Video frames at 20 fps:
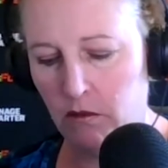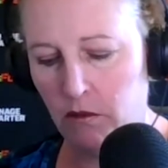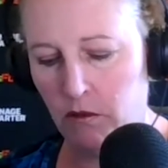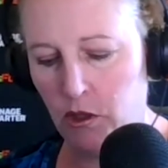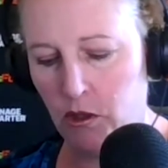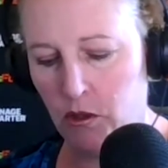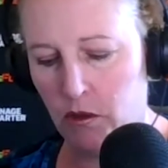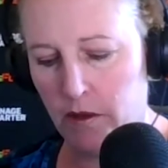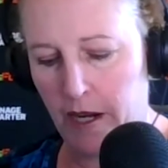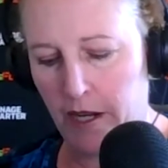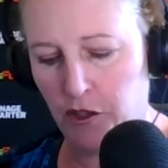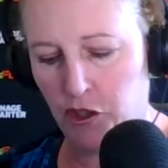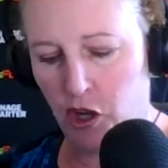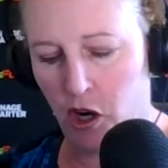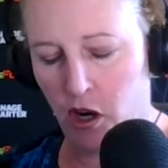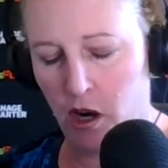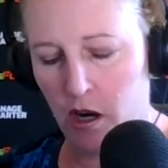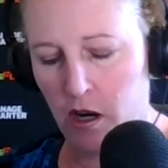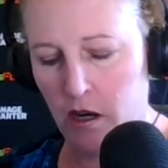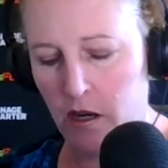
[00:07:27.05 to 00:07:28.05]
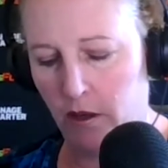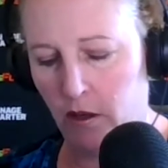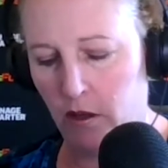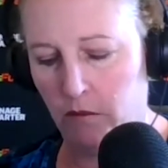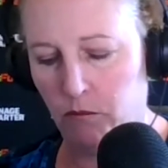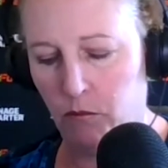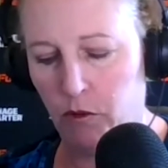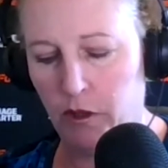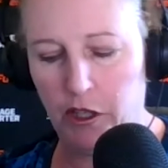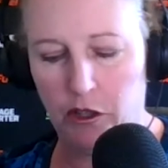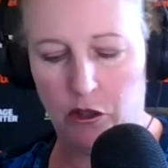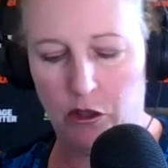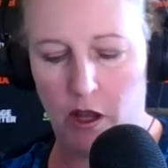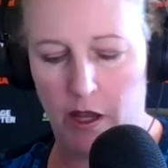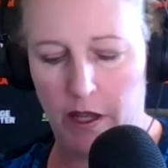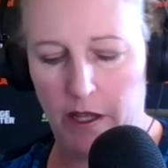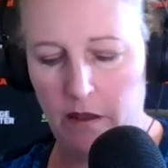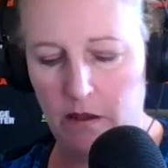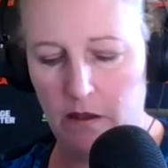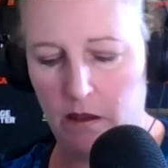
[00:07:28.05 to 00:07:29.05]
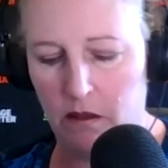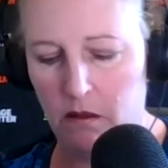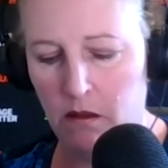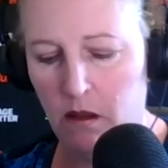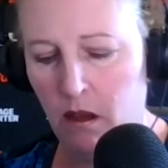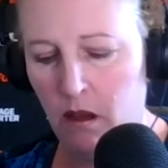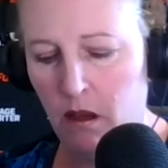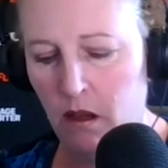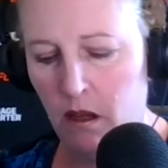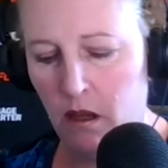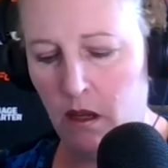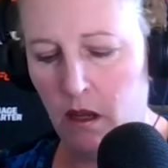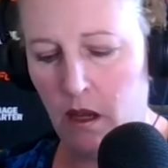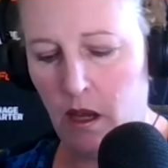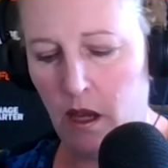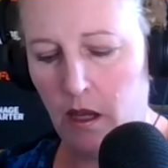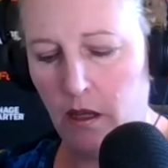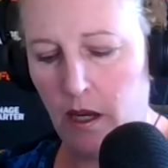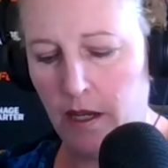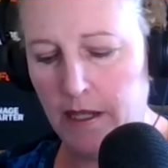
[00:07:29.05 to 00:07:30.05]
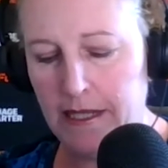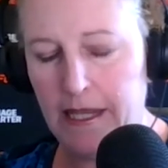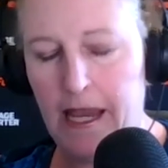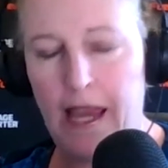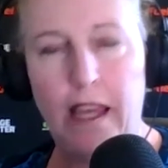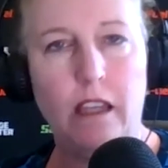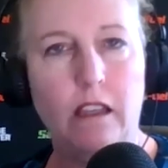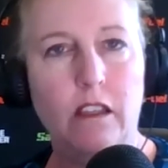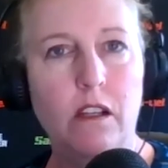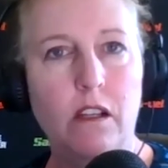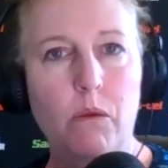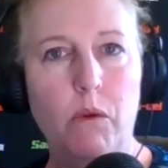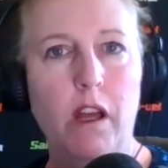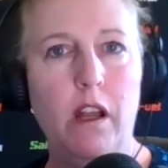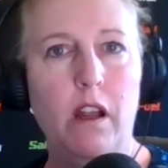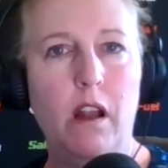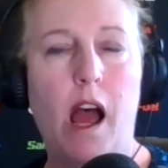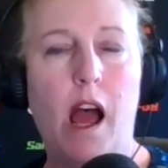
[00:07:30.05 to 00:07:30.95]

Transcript: your hr or one of your clients and and I say, you know what?